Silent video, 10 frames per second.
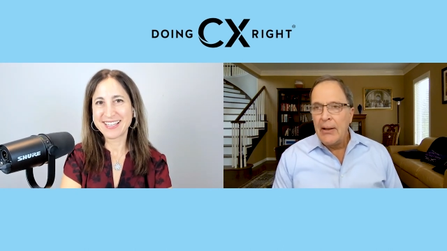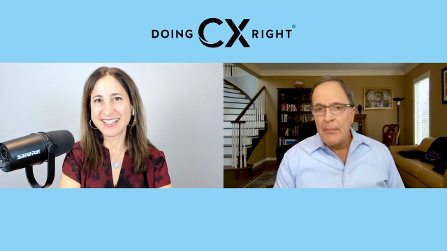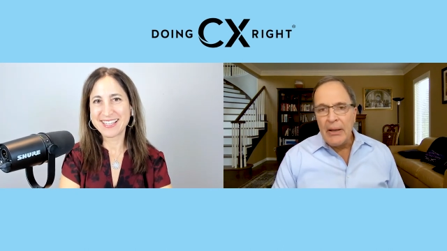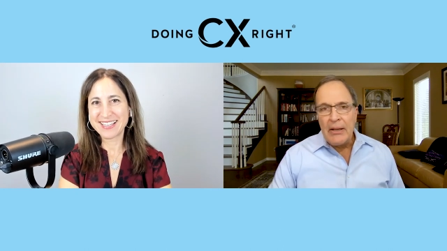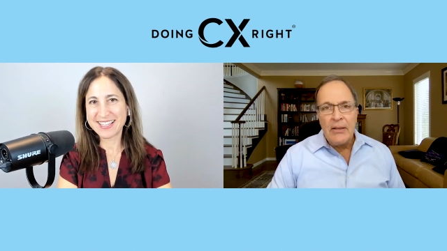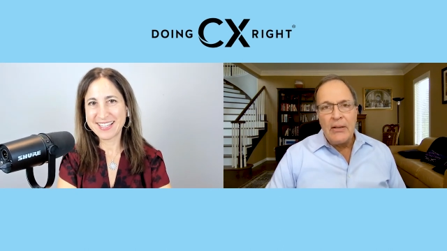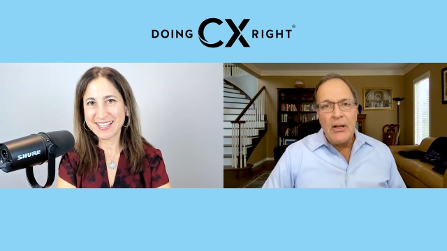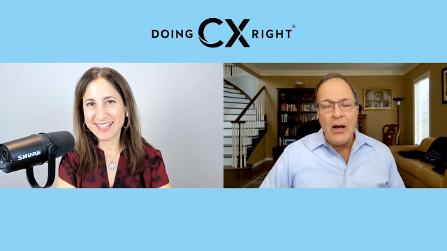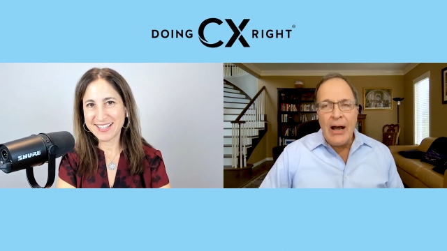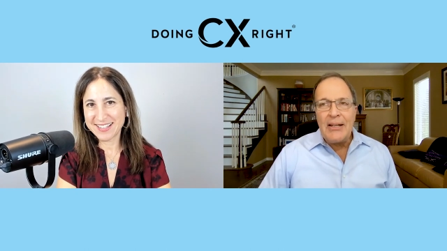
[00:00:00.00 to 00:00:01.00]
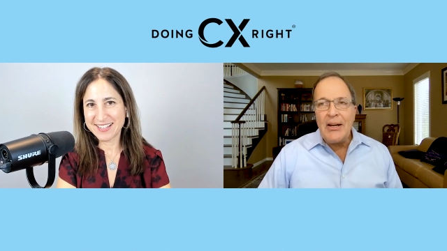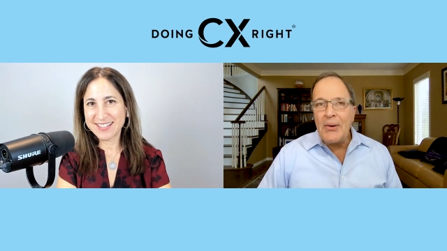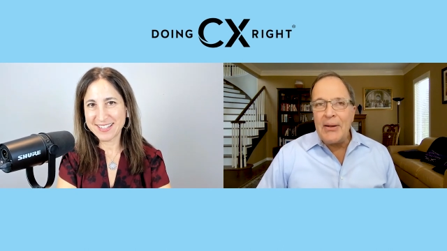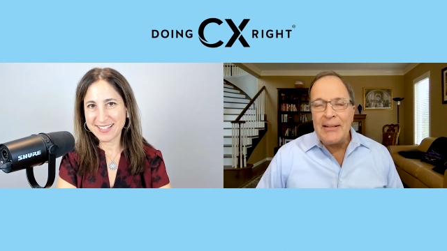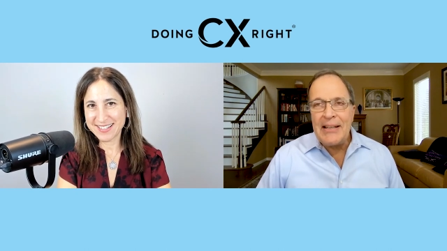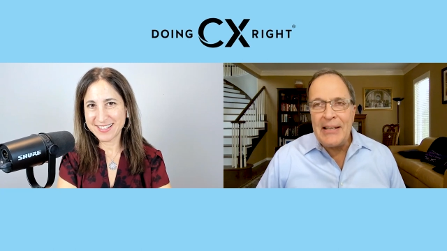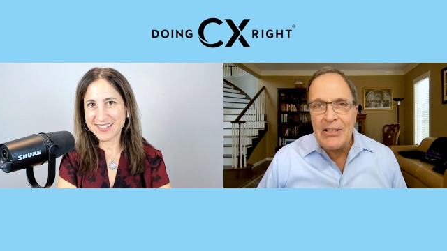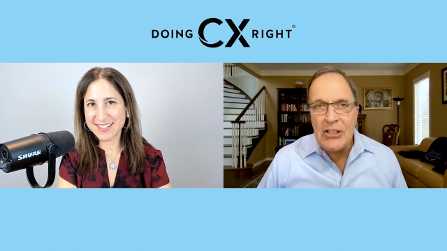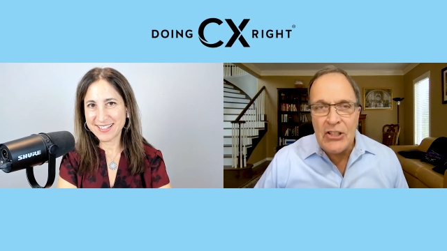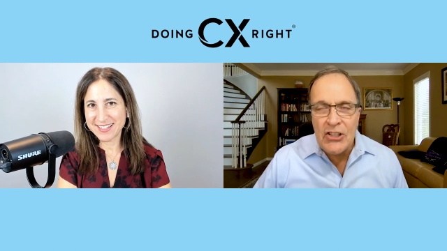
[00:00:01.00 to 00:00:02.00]
Speaker 1: But no, you know, th-
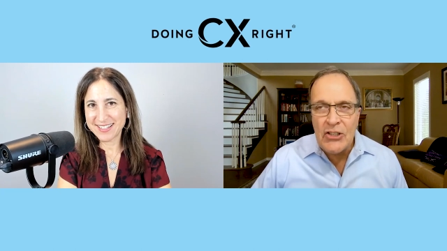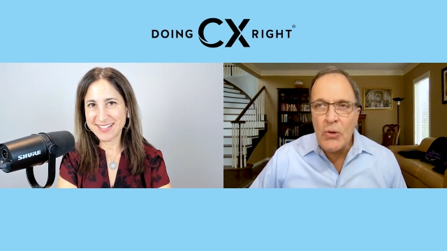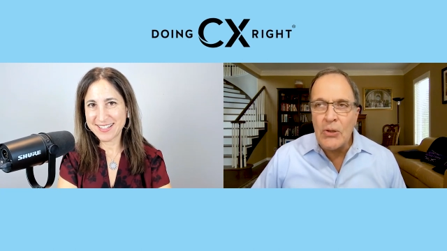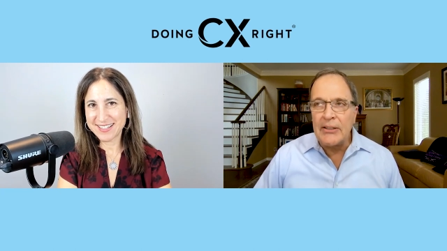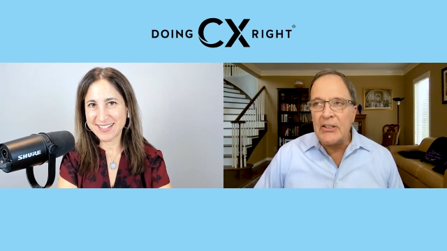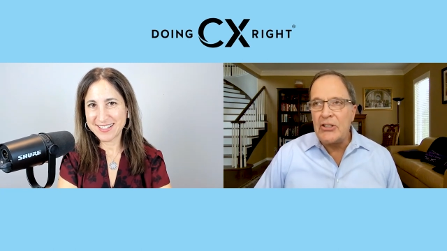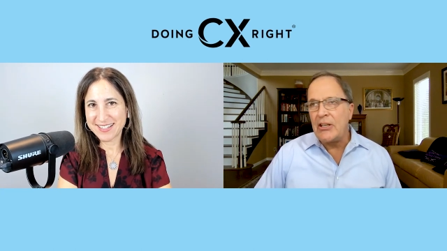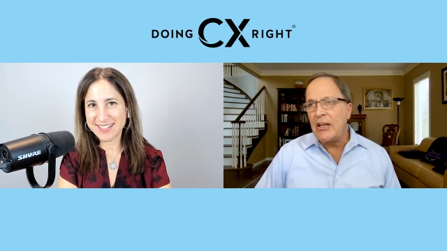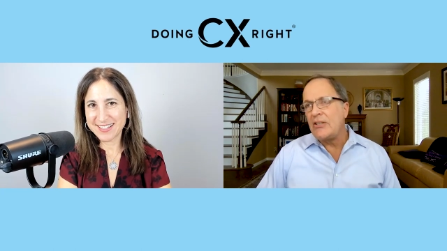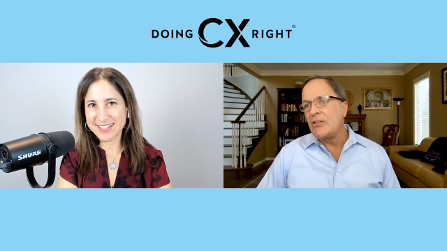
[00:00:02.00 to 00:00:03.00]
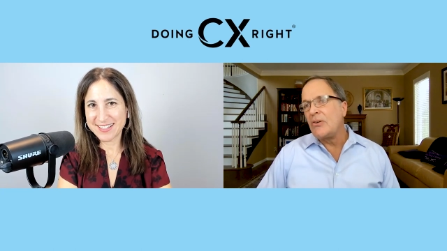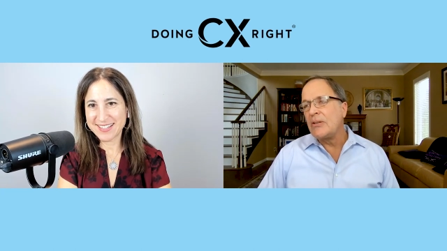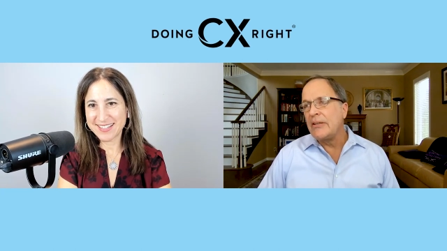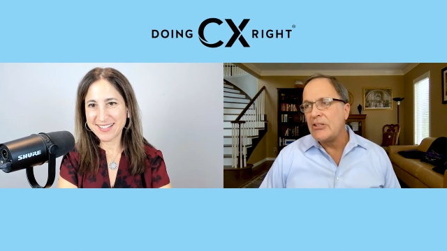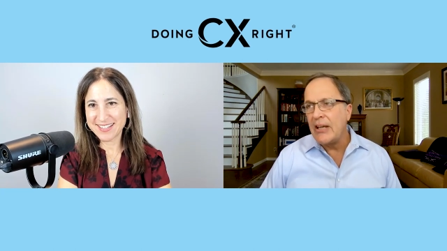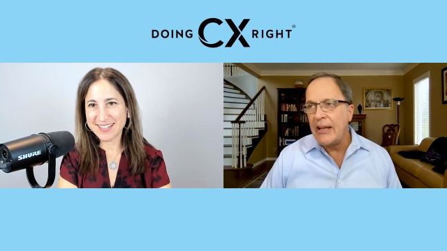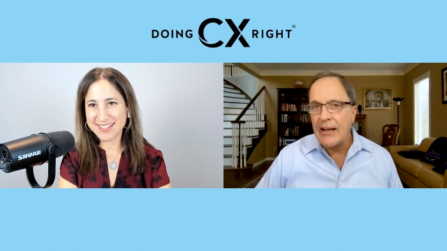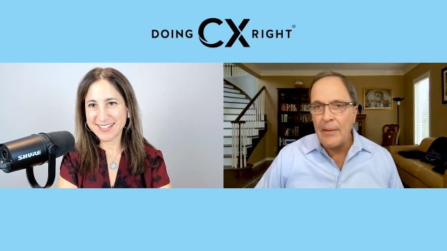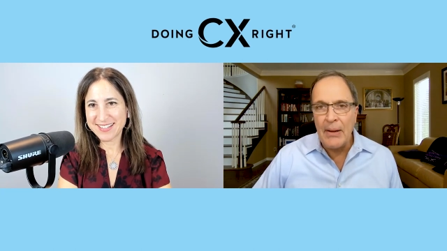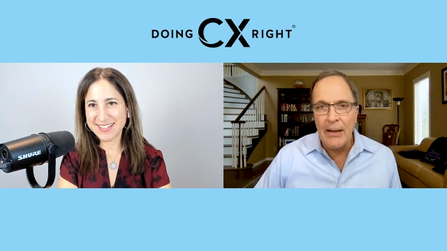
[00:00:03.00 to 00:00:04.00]
this is so cliche, so cliche, and I
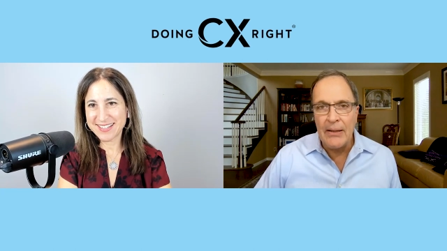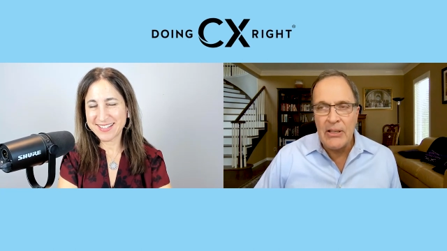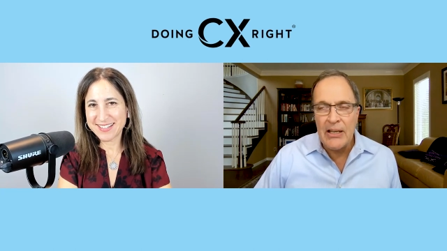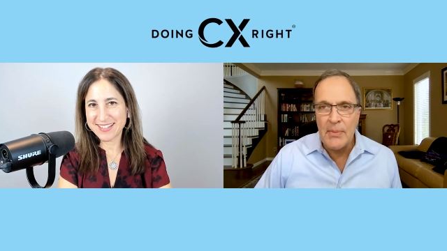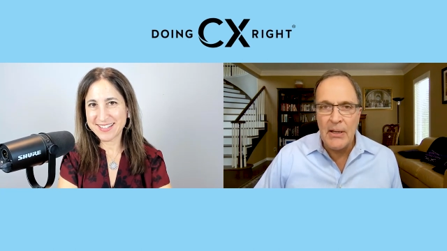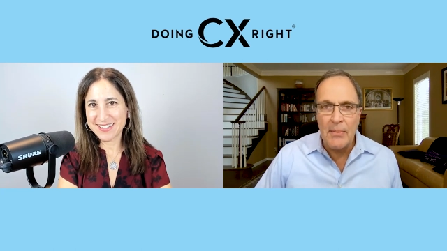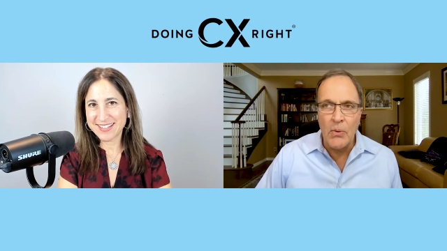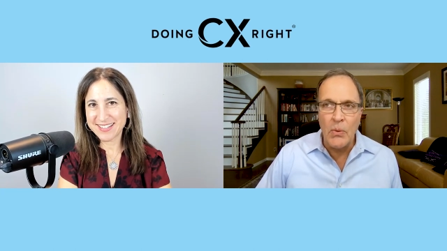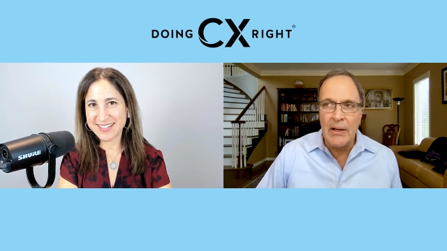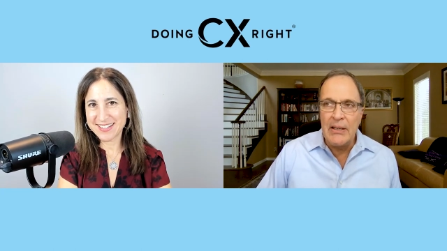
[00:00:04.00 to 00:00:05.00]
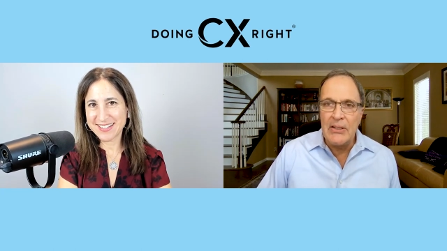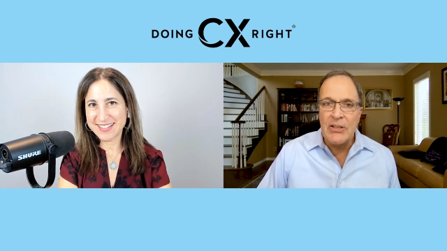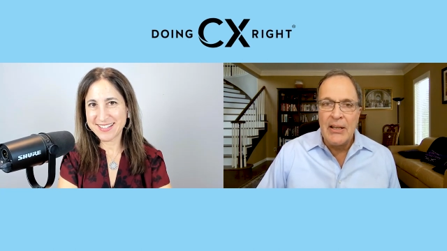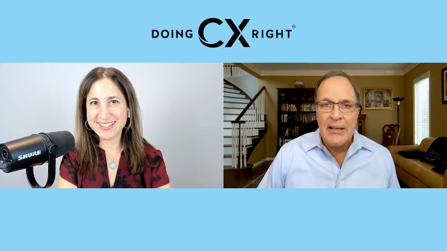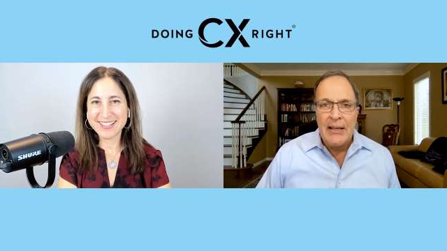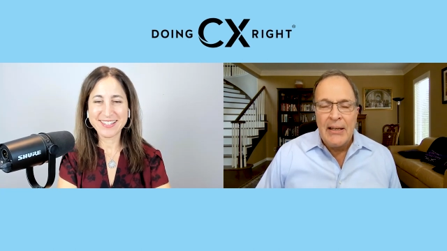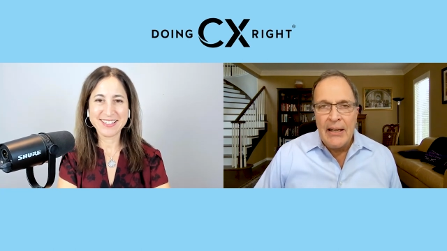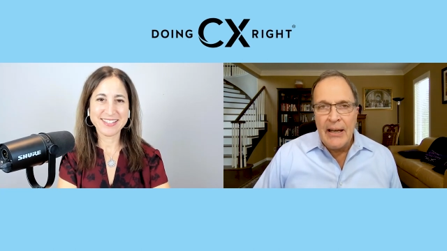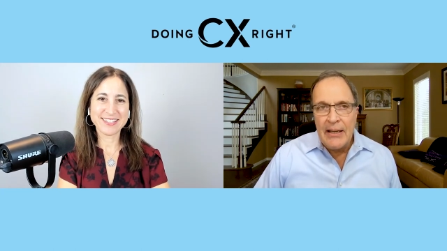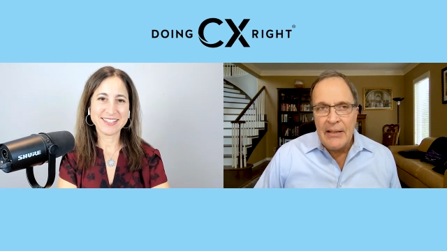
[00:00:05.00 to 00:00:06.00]
apologize. But number one is
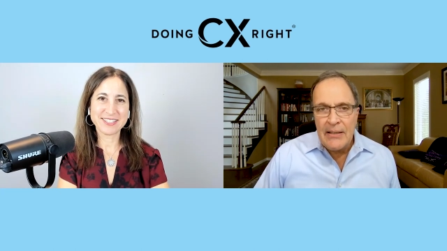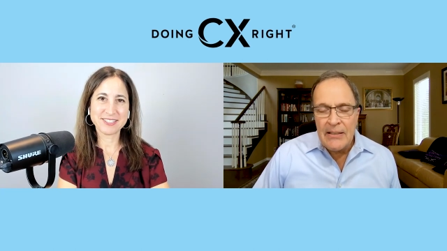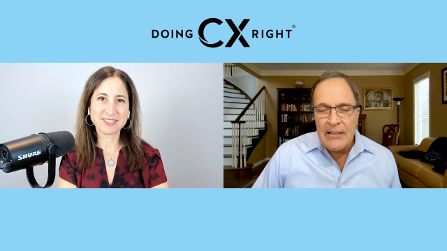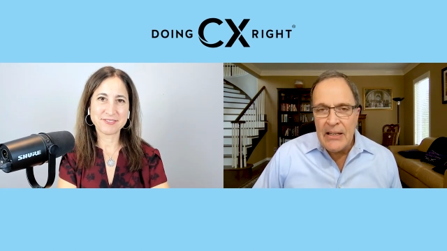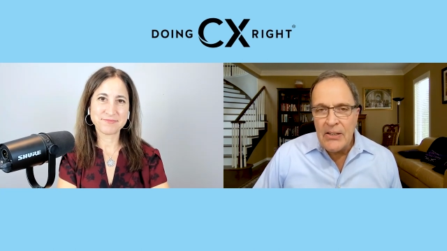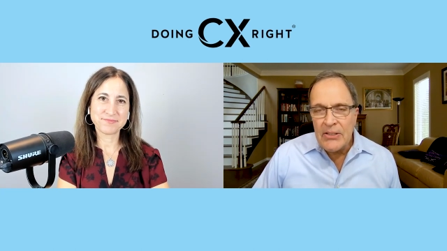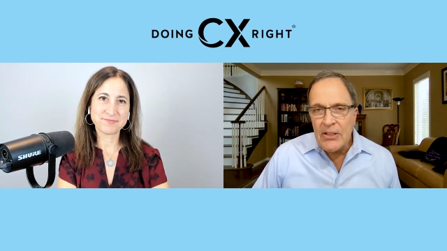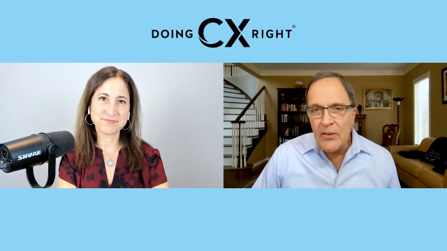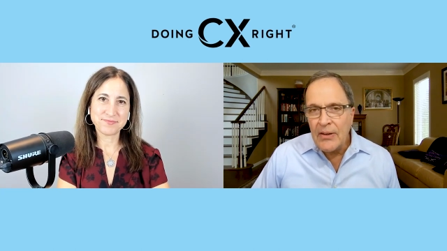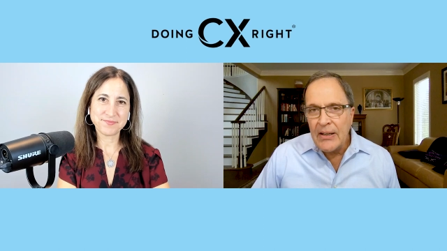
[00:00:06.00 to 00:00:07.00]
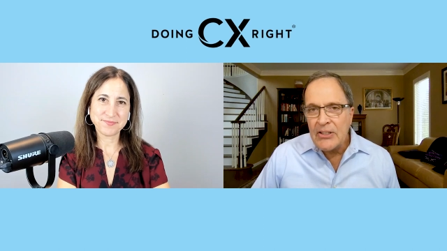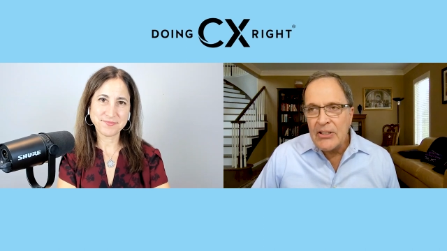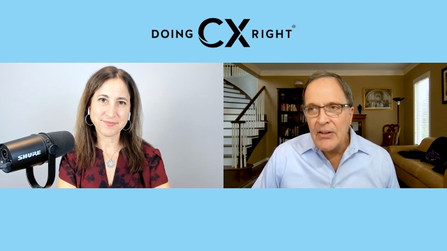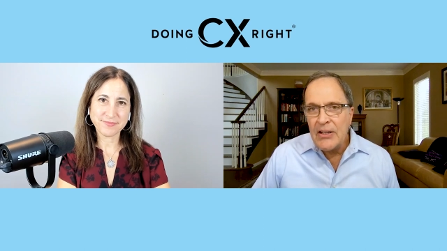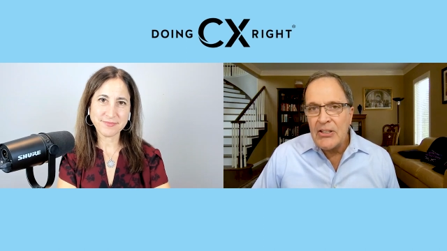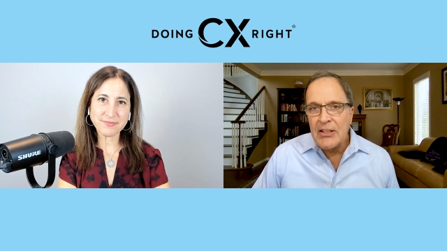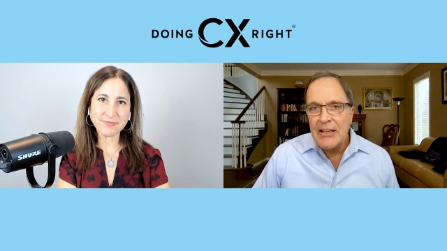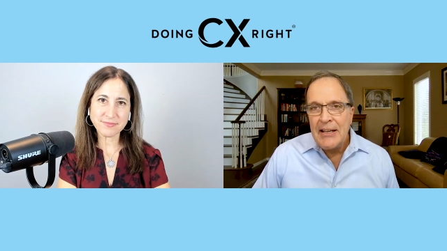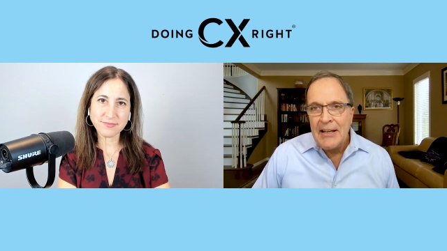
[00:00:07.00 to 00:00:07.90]
uh, take yourself less seriously.